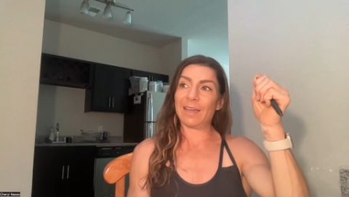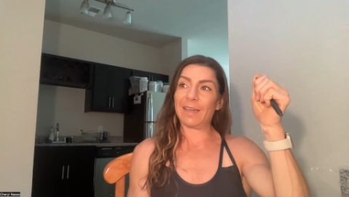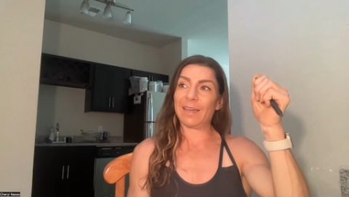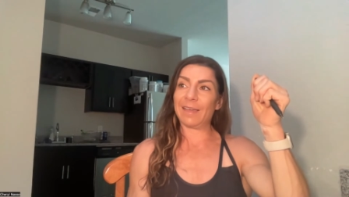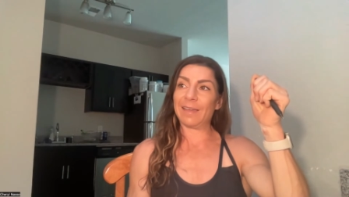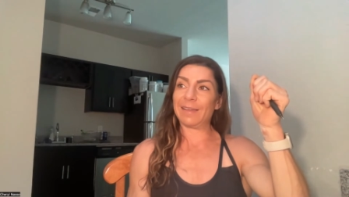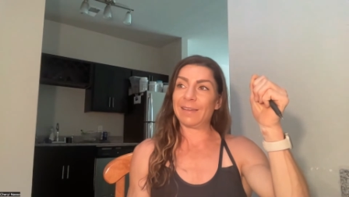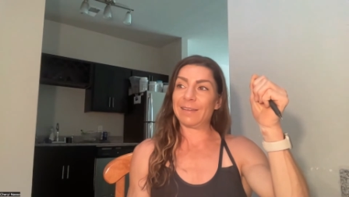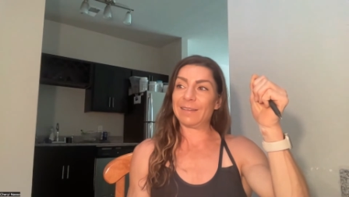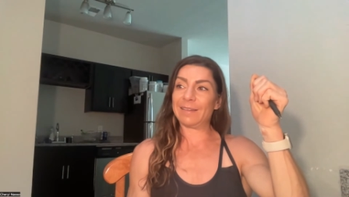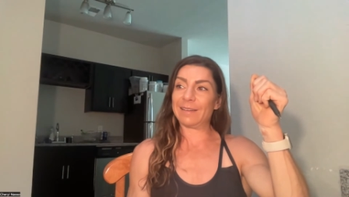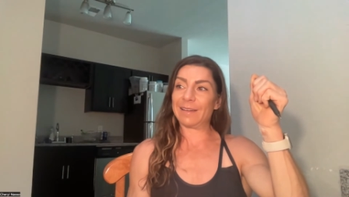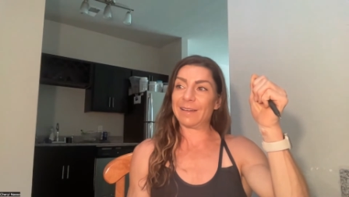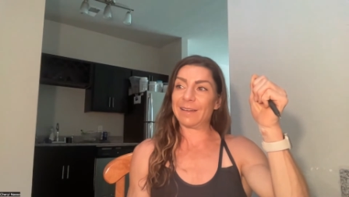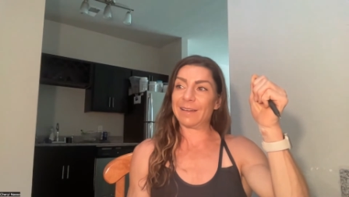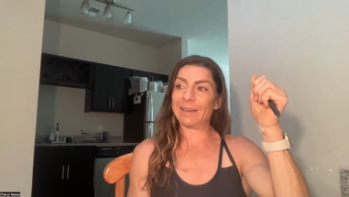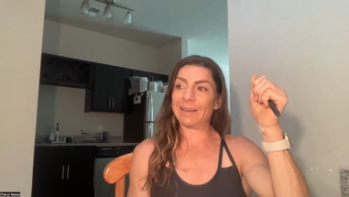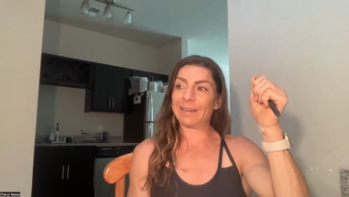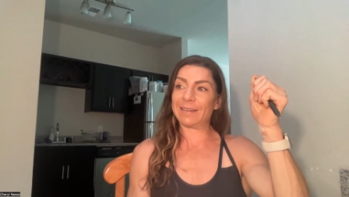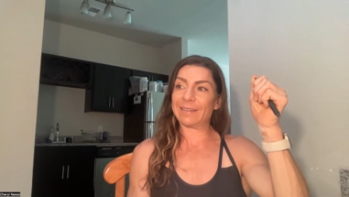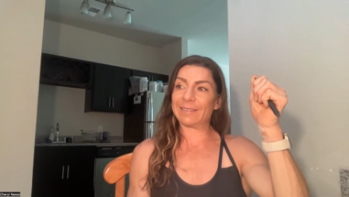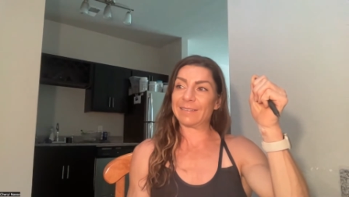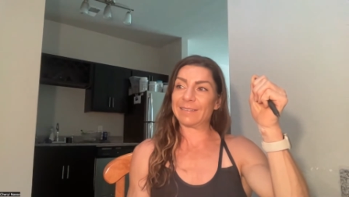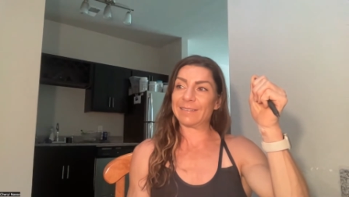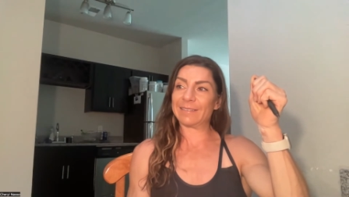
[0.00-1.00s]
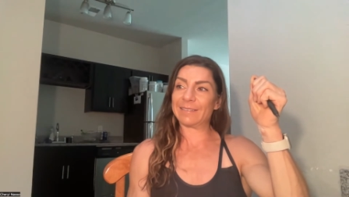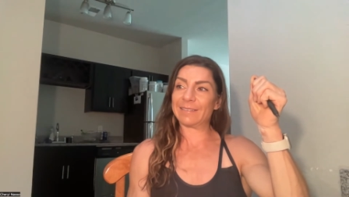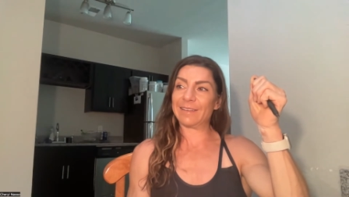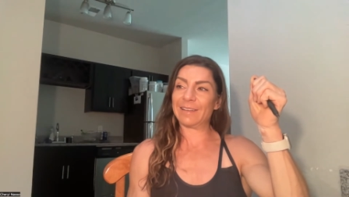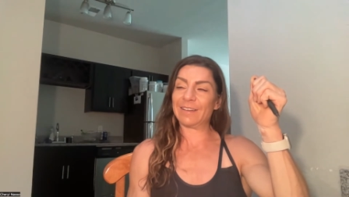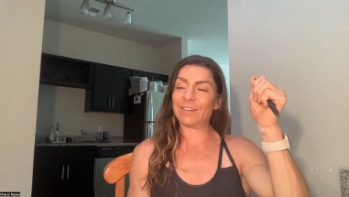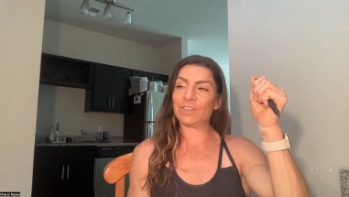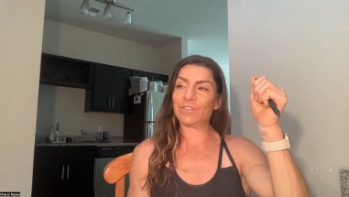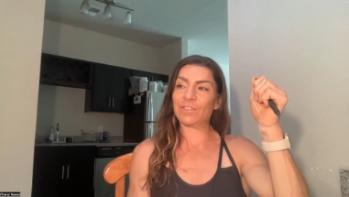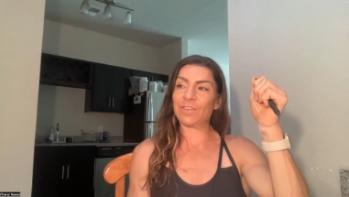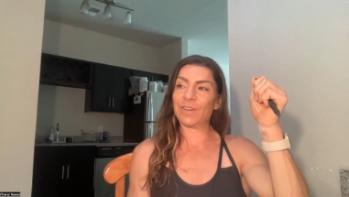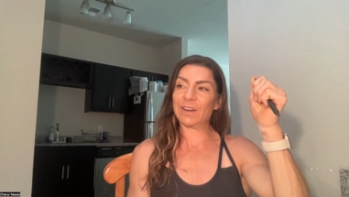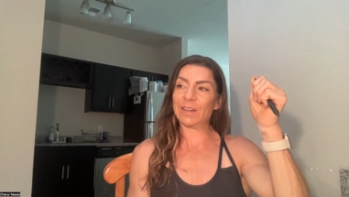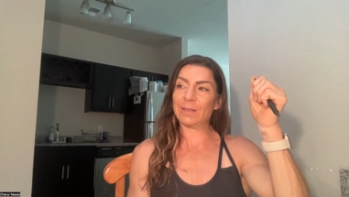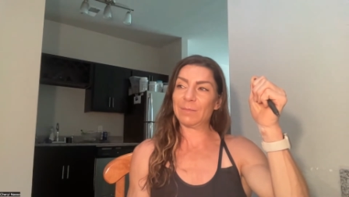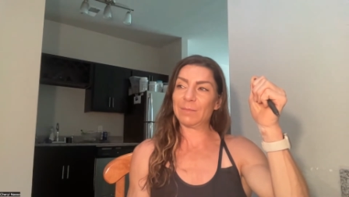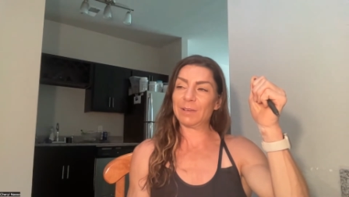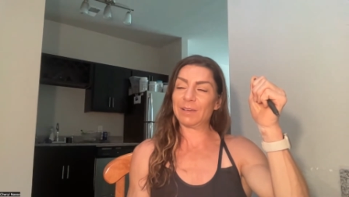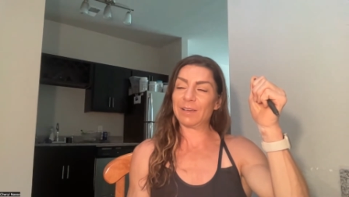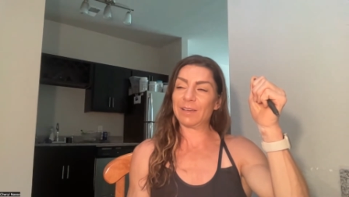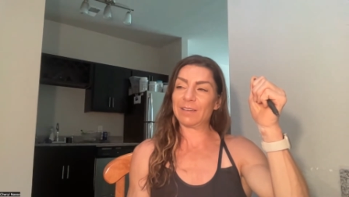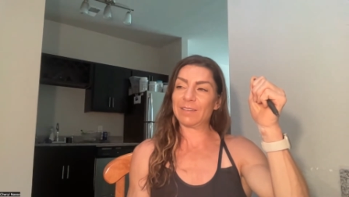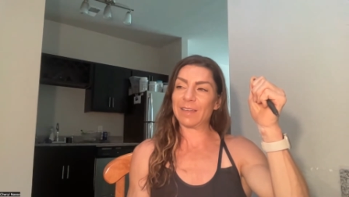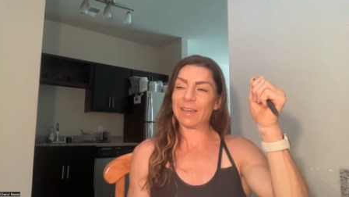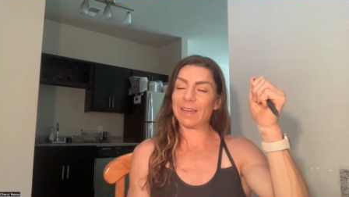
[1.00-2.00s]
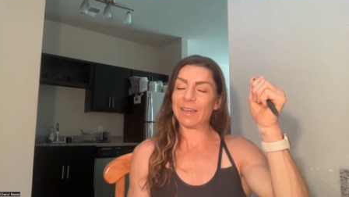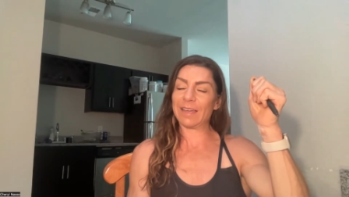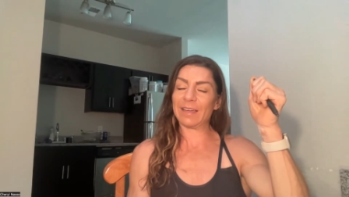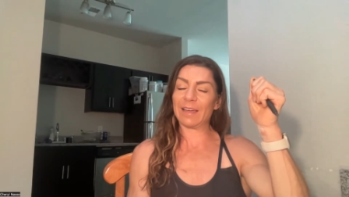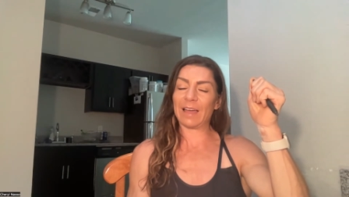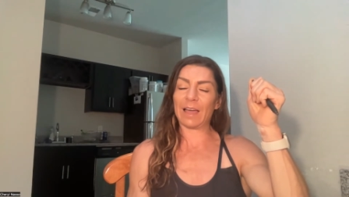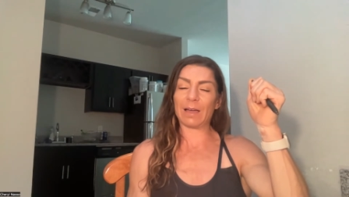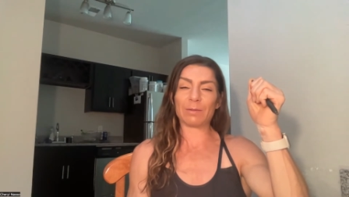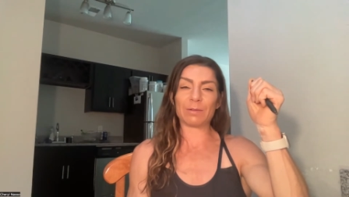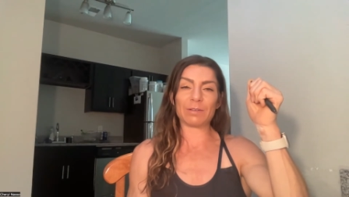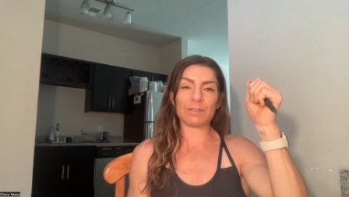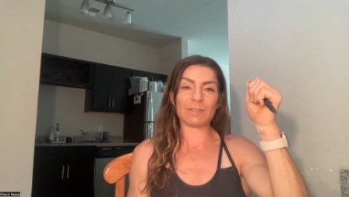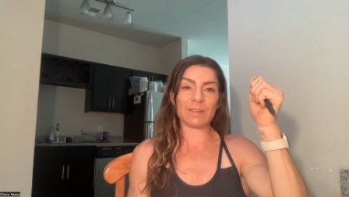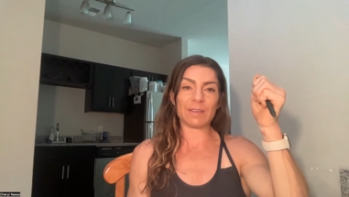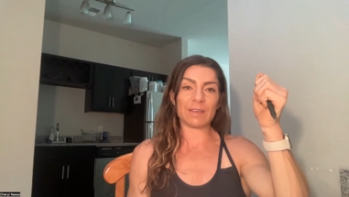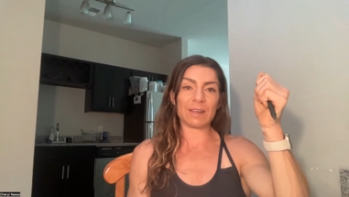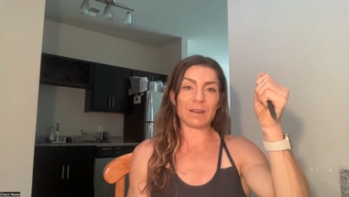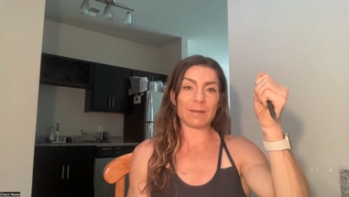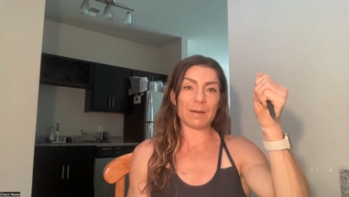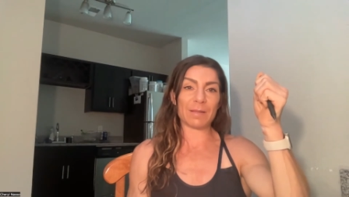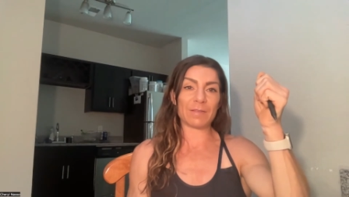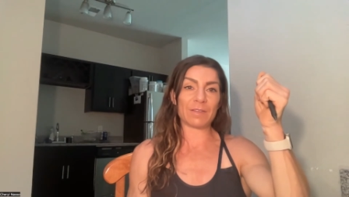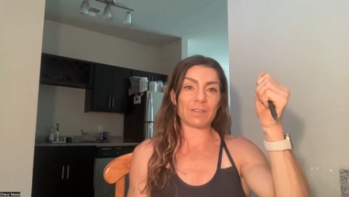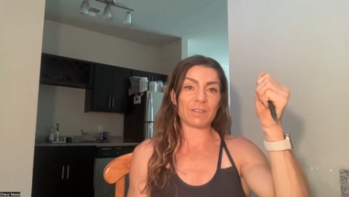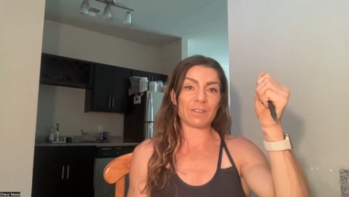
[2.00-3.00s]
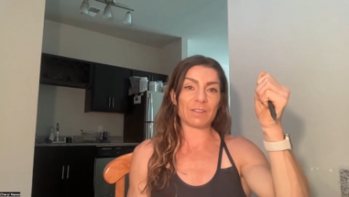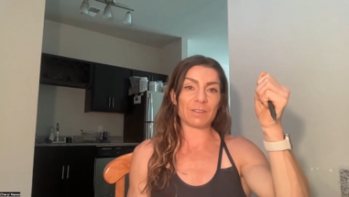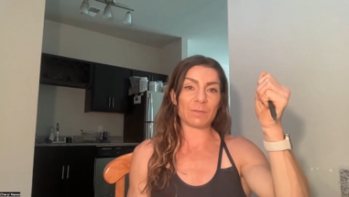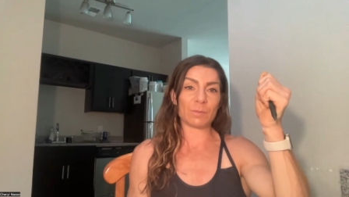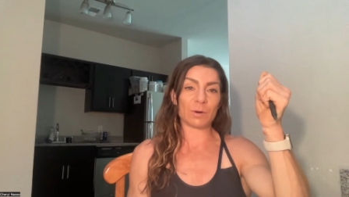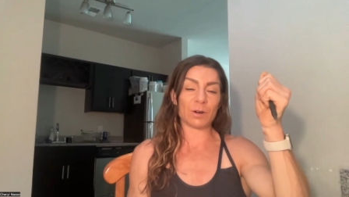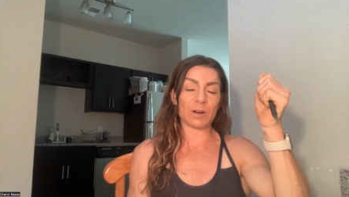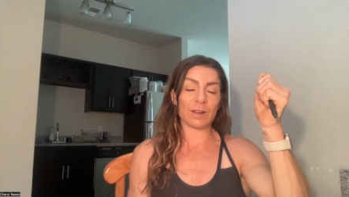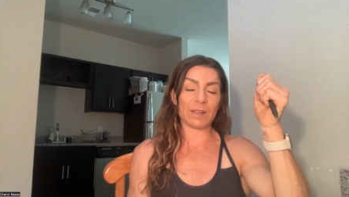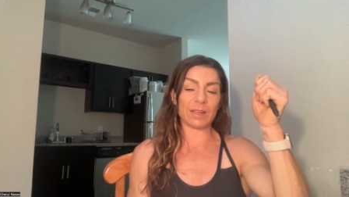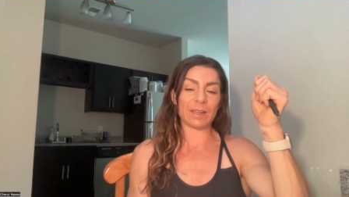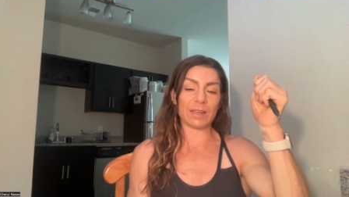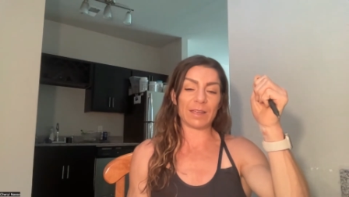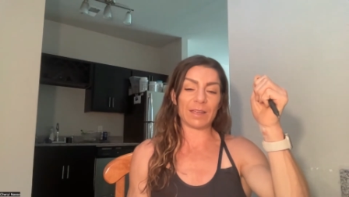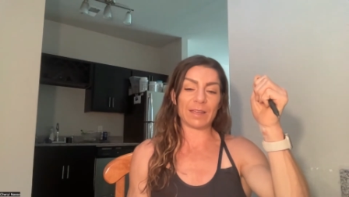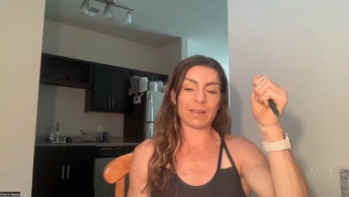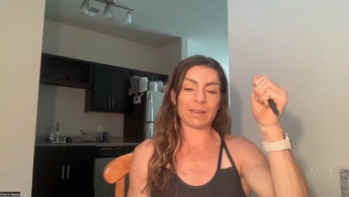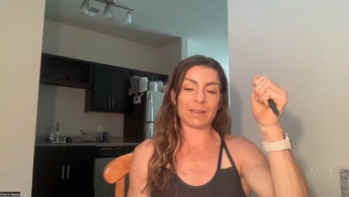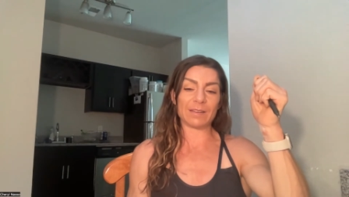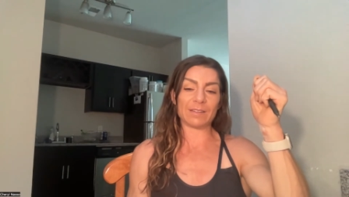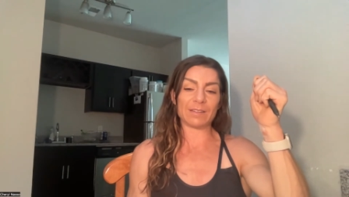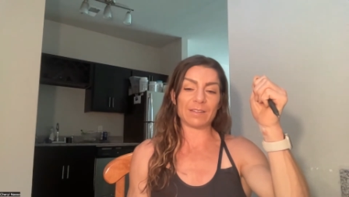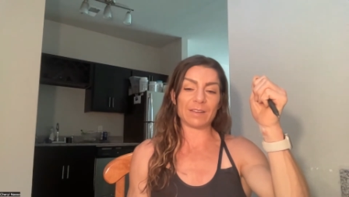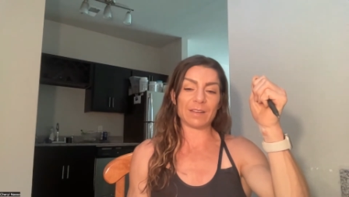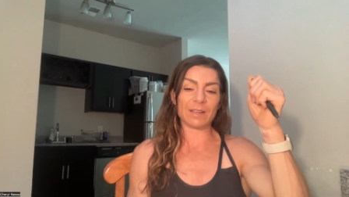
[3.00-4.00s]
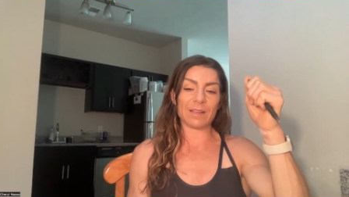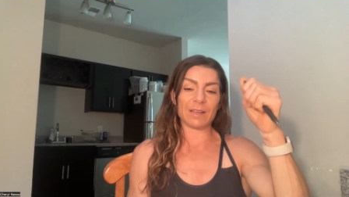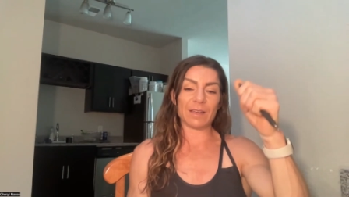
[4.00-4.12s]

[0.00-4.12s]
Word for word: And uh, it's funny because I, I was thinking about this this morning, and